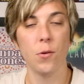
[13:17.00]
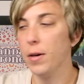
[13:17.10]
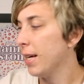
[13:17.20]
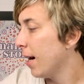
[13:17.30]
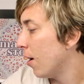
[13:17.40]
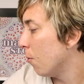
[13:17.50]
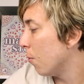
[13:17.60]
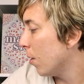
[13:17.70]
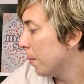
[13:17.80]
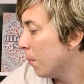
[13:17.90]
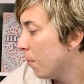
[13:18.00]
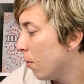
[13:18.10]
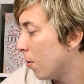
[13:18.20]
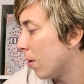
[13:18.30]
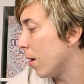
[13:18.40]
We got one
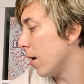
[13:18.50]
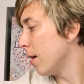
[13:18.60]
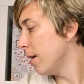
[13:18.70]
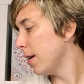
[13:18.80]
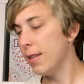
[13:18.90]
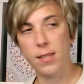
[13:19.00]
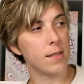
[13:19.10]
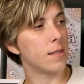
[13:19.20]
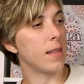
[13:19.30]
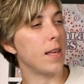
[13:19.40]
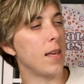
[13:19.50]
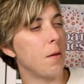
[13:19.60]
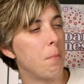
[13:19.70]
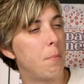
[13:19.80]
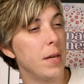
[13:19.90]
more. This is
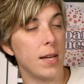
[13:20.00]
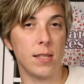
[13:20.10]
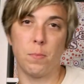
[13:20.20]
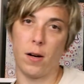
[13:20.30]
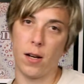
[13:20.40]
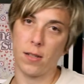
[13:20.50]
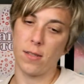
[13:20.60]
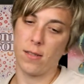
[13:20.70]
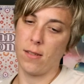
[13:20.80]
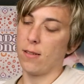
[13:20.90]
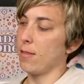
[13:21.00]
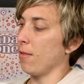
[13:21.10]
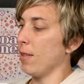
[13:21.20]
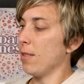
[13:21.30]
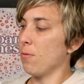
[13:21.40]
the biggest box. So
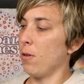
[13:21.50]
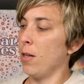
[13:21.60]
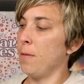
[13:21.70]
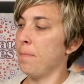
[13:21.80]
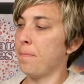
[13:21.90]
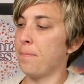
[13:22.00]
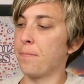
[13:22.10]
this one